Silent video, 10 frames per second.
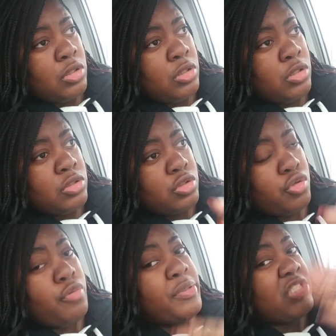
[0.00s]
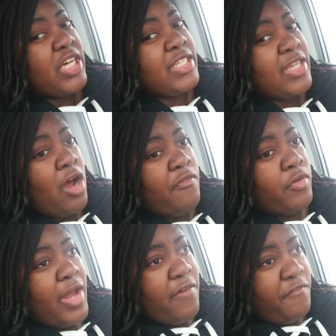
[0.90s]
So you project it off on
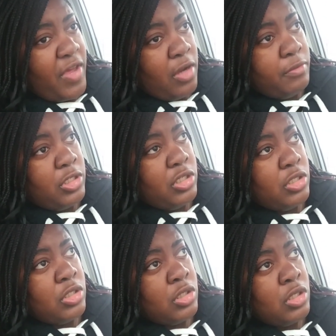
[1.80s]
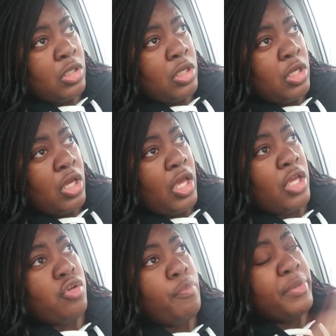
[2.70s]
that family, and you
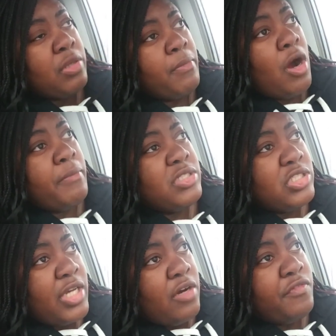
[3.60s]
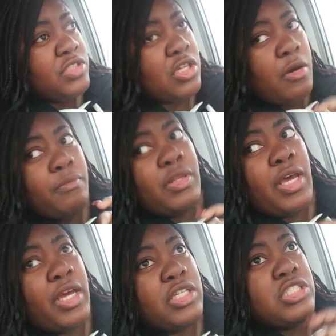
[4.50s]
put the mom in jail for something
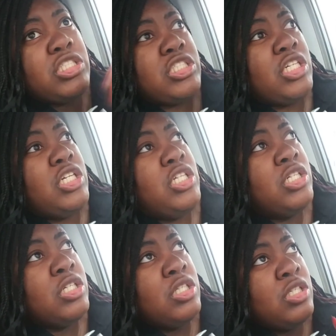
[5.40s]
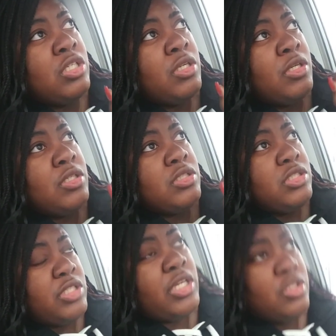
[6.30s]
that she
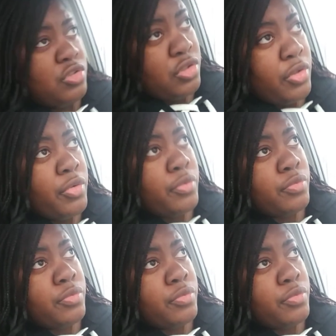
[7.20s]
didn't do.